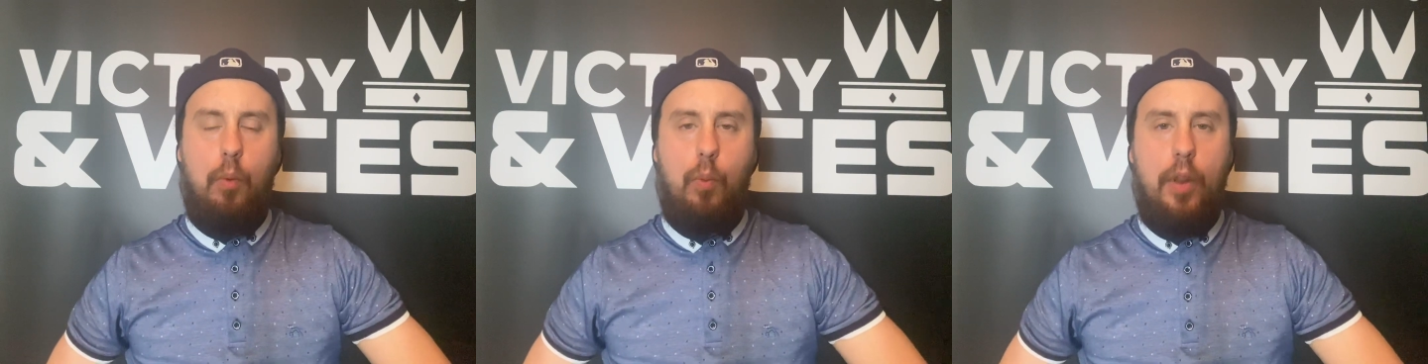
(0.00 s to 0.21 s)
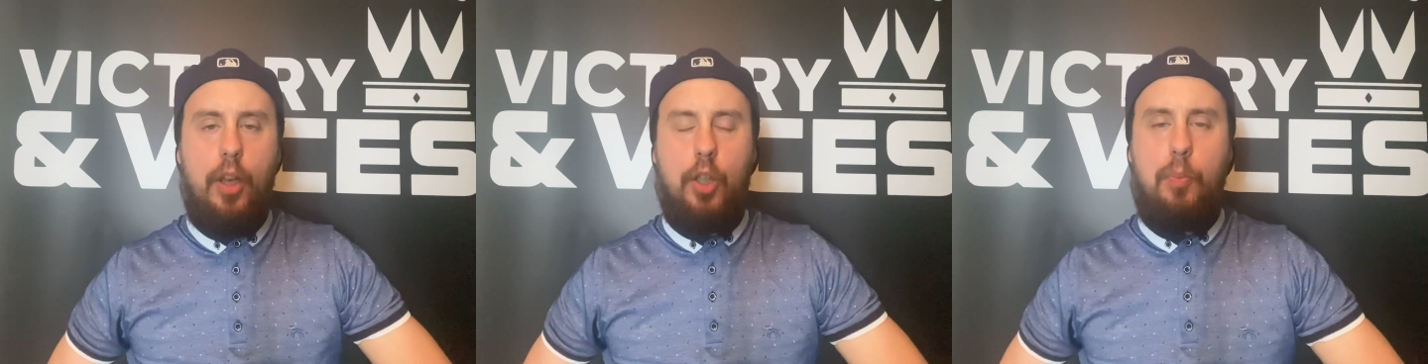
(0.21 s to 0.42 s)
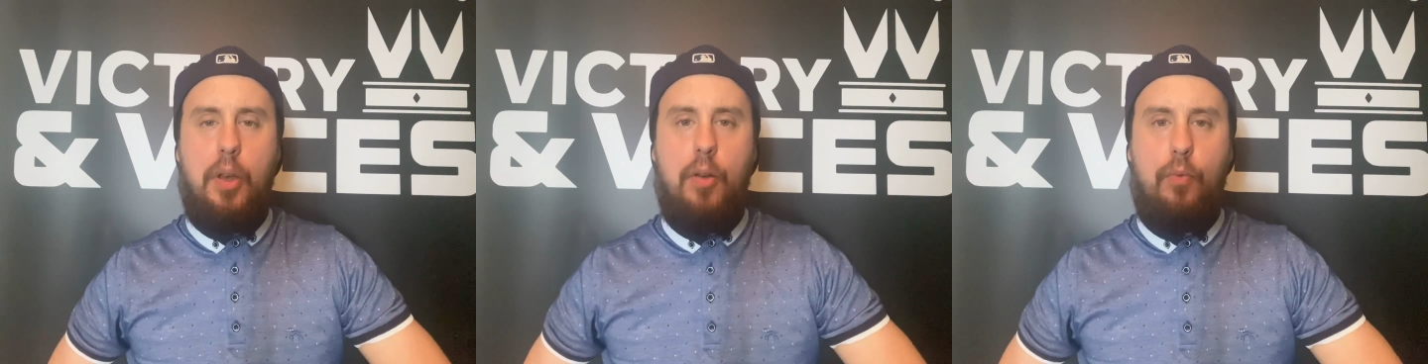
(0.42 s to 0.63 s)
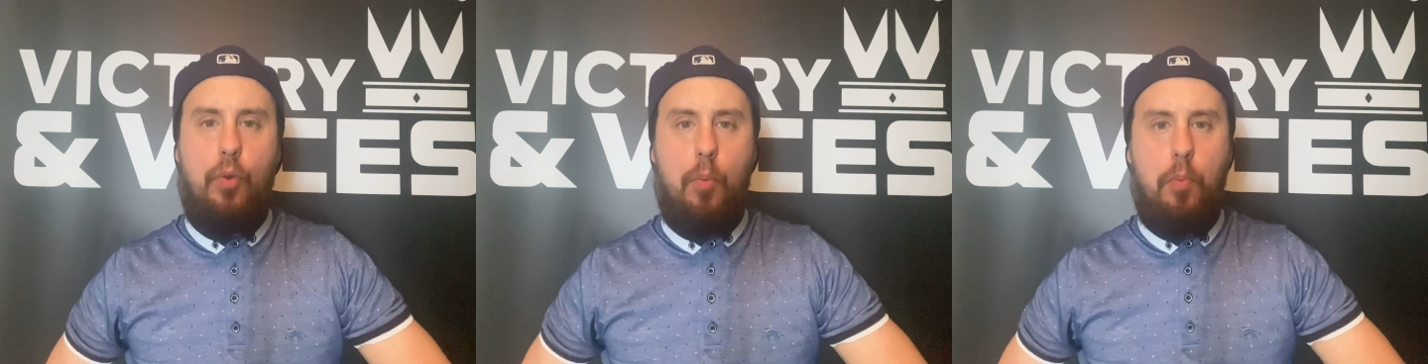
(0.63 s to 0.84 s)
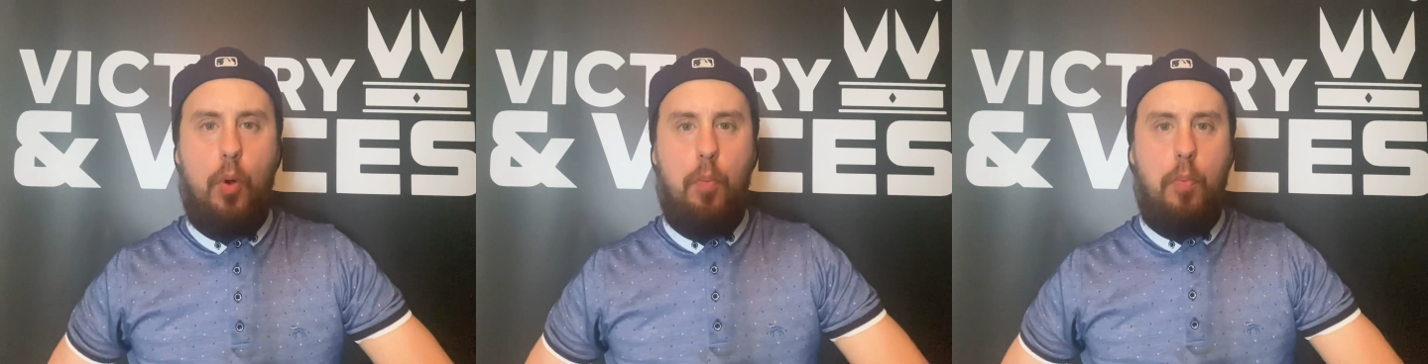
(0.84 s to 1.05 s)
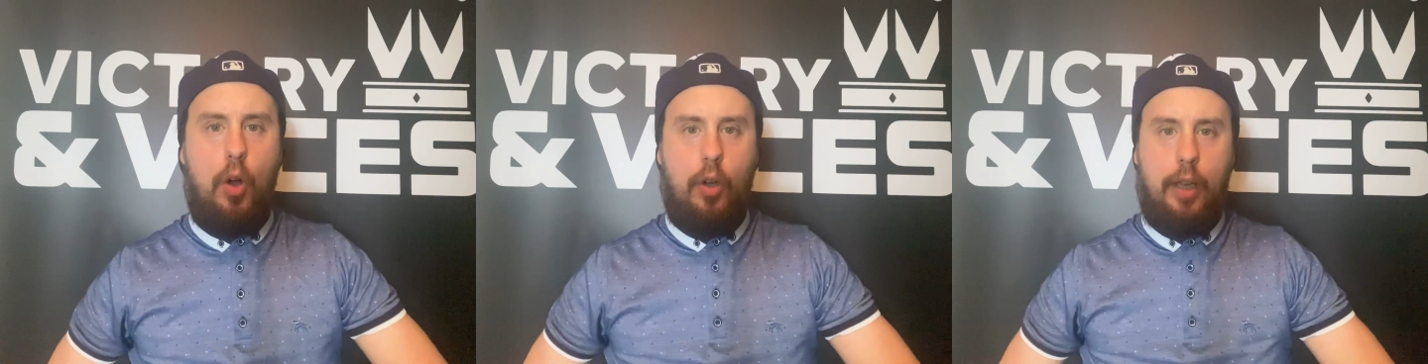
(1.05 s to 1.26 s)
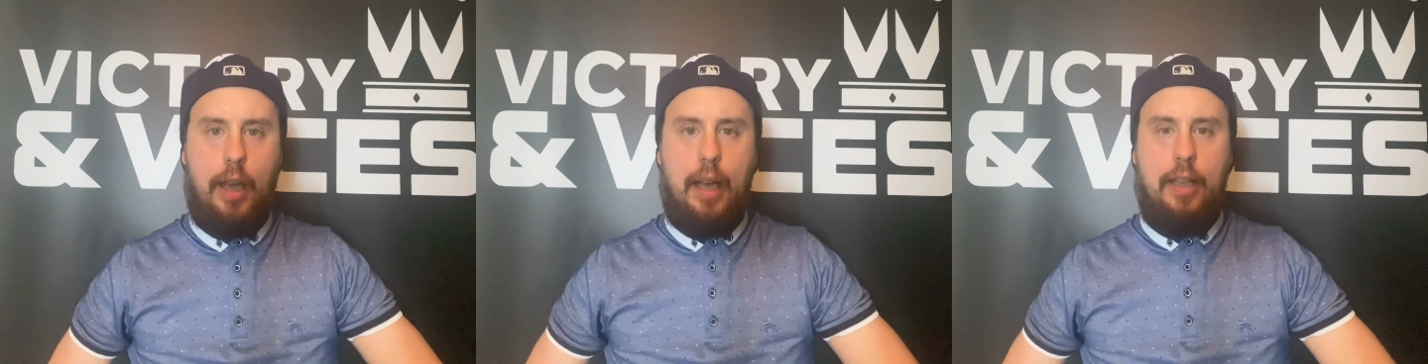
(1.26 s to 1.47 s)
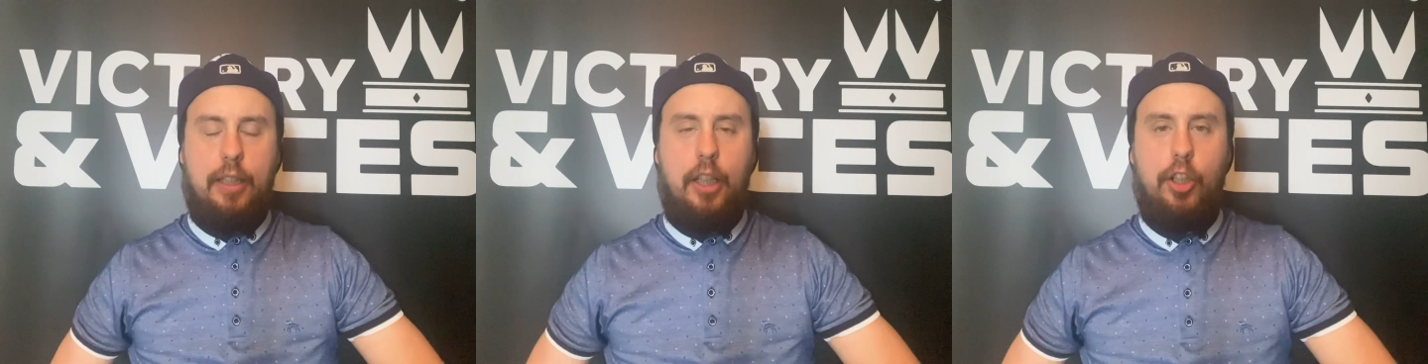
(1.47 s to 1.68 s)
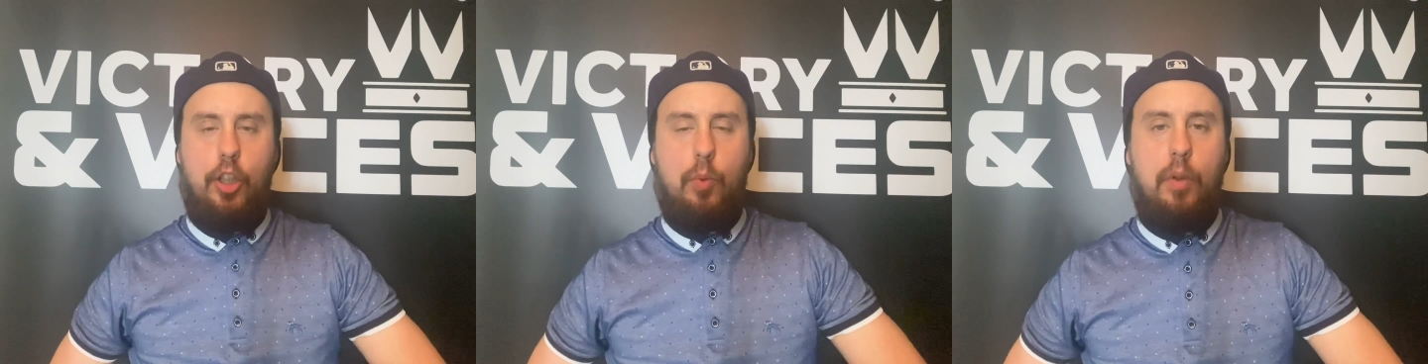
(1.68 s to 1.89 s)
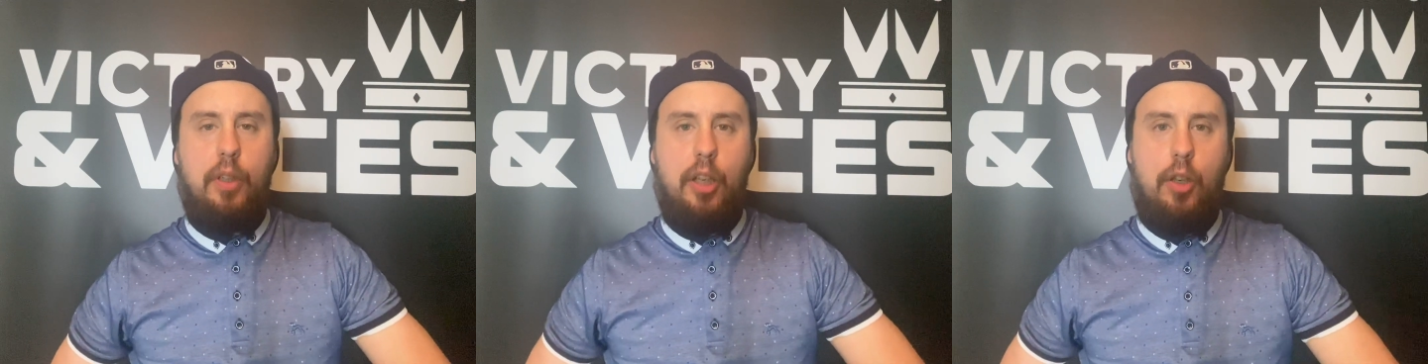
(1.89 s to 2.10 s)
With us being a football podcast, I just
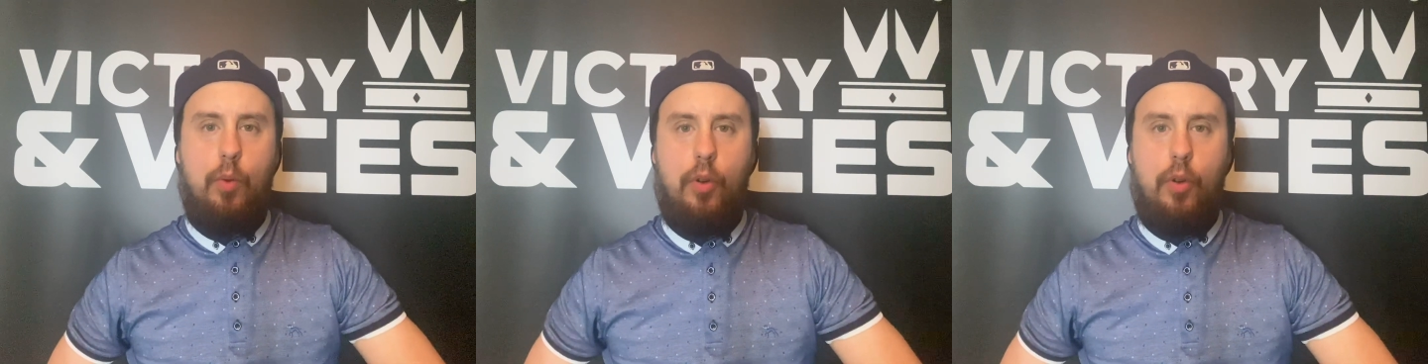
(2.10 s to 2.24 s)
wanted to